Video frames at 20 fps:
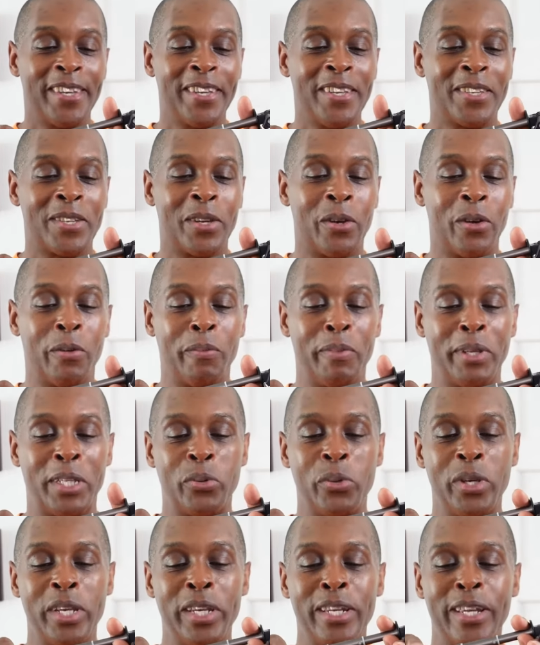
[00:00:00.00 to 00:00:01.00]
so
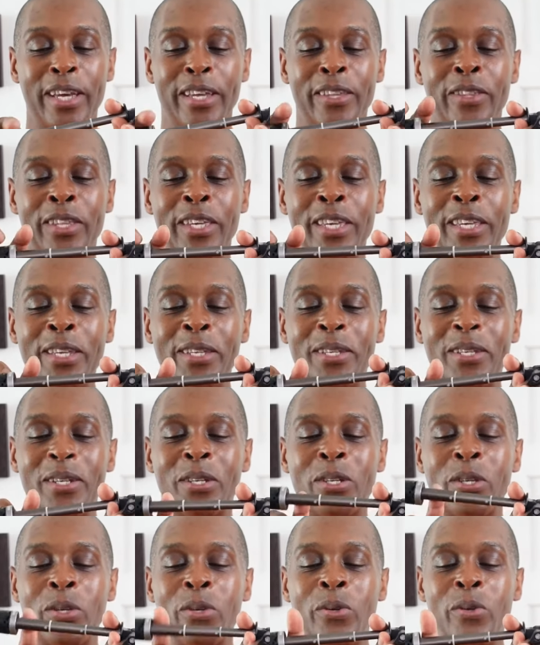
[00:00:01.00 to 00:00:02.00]
between
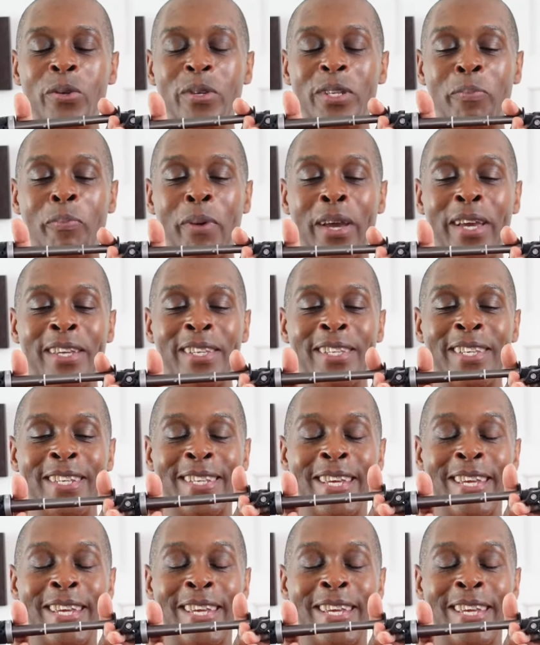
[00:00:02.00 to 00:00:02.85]
these two spaces